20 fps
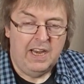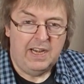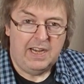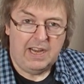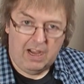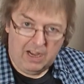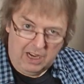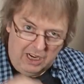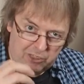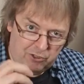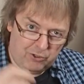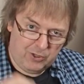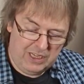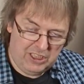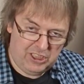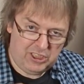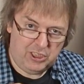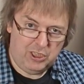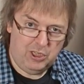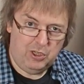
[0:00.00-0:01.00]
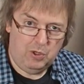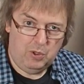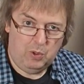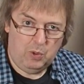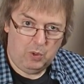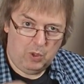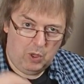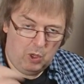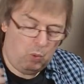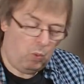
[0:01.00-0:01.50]
Now, addressed
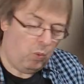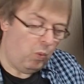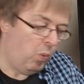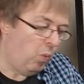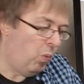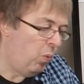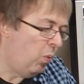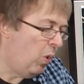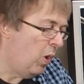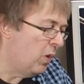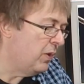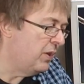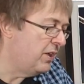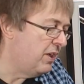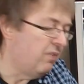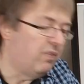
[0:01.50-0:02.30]
what the